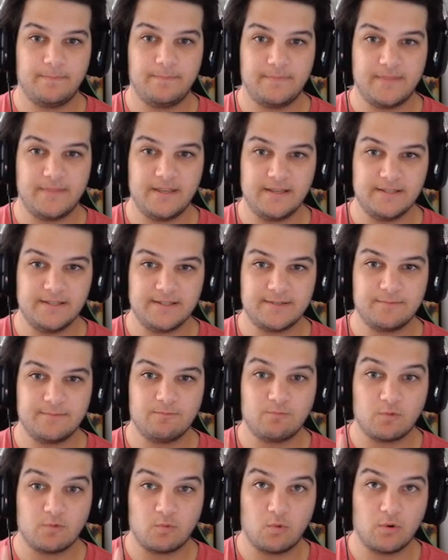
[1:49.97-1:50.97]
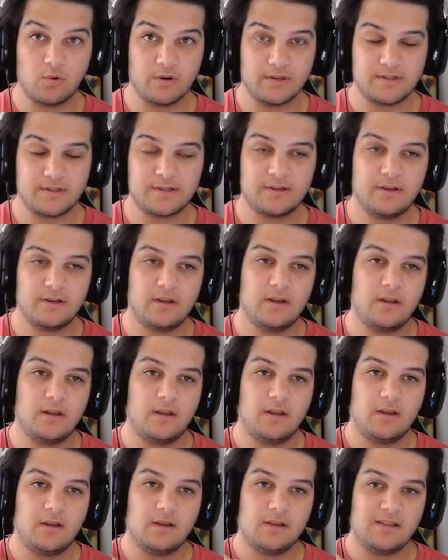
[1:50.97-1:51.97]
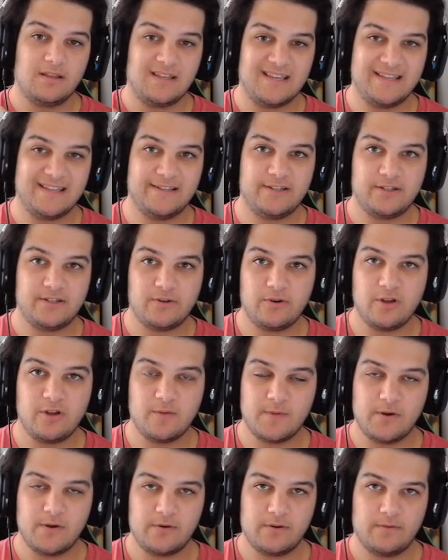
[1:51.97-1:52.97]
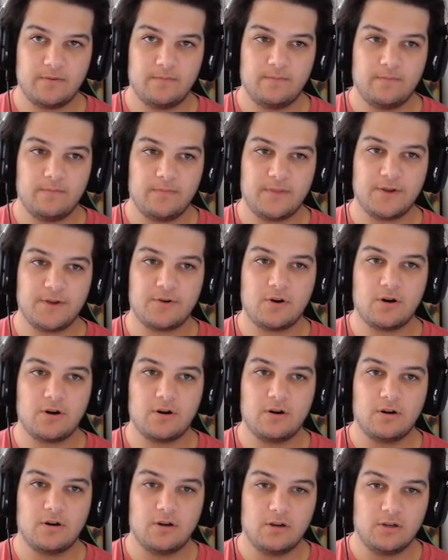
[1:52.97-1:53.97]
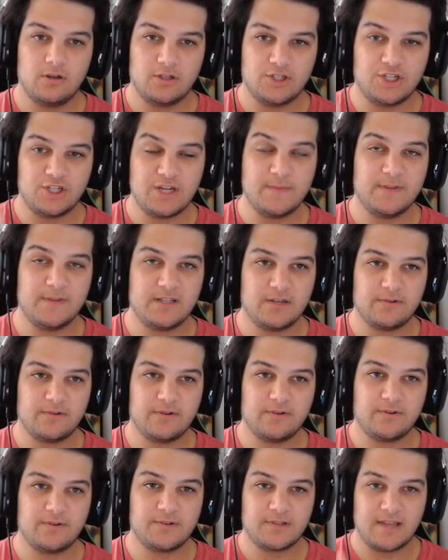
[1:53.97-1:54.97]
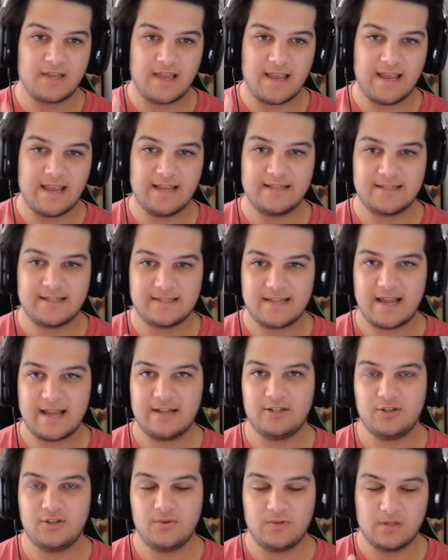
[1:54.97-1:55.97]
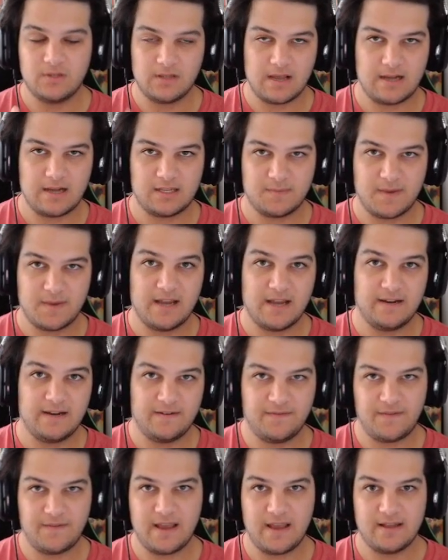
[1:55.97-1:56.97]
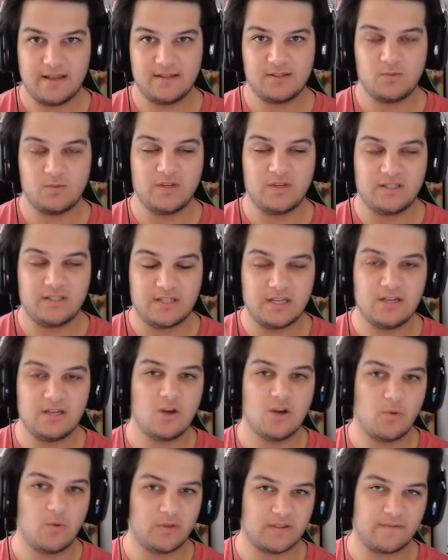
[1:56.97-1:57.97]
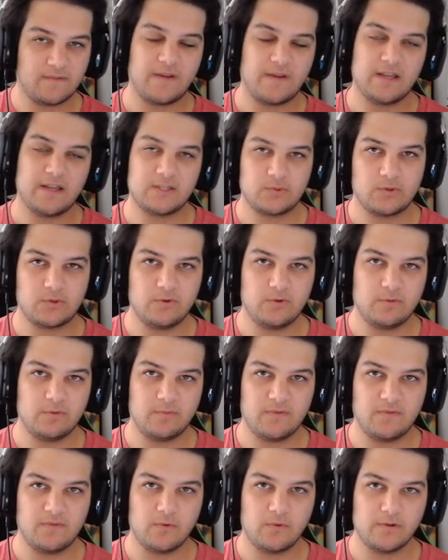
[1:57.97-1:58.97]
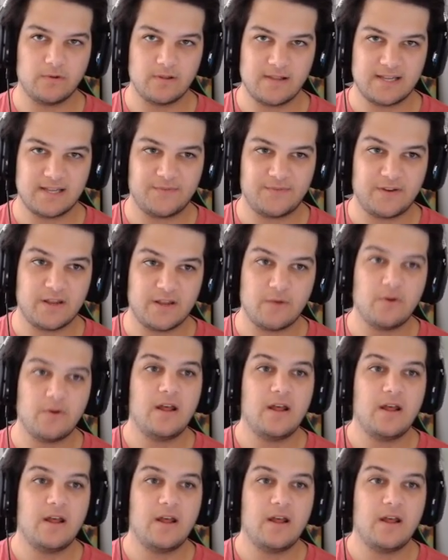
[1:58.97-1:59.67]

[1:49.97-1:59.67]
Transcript: These rewards. In studio mode, there are G materials and statues locked behind fans. We didn't know what the fans were doing before in the last video.